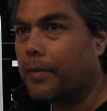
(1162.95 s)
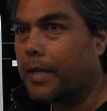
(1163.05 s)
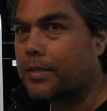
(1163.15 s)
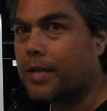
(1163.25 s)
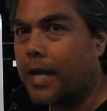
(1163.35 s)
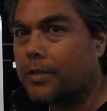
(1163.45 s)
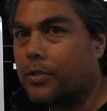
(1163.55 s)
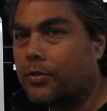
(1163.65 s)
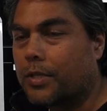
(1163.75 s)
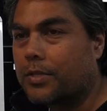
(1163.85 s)
It's not
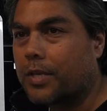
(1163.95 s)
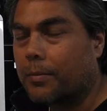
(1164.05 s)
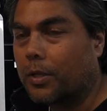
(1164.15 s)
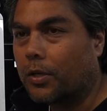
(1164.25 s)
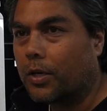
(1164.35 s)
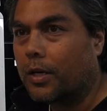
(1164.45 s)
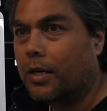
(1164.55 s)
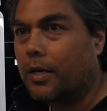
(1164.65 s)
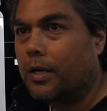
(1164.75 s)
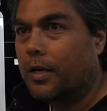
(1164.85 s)
too dissimilar
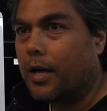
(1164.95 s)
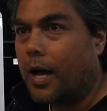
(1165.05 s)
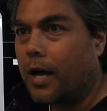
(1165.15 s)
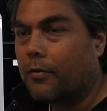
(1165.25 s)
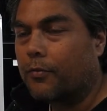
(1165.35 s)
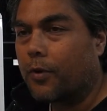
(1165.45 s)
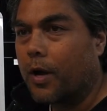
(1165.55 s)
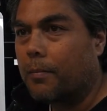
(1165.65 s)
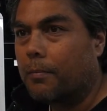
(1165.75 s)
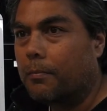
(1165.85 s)

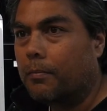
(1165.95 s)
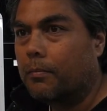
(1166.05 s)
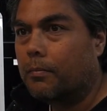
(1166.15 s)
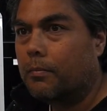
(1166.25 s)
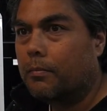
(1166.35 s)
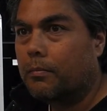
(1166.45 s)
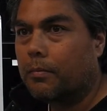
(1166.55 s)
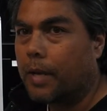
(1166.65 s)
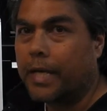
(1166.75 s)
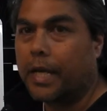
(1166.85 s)
from
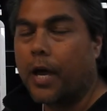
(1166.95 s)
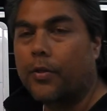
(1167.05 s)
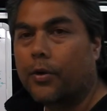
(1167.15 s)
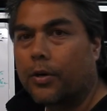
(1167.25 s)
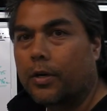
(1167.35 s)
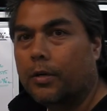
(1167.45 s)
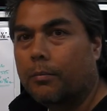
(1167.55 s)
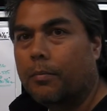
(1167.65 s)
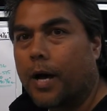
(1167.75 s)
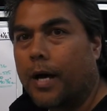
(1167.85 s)
any other
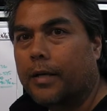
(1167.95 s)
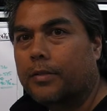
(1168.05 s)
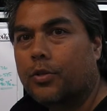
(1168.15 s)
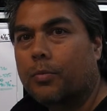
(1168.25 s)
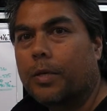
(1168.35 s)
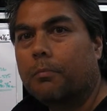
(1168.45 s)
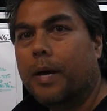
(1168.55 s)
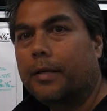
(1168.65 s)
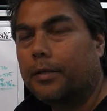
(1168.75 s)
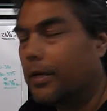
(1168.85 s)
tubing
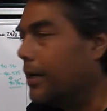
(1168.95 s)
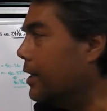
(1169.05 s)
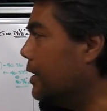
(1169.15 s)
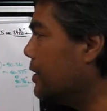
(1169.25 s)
bender.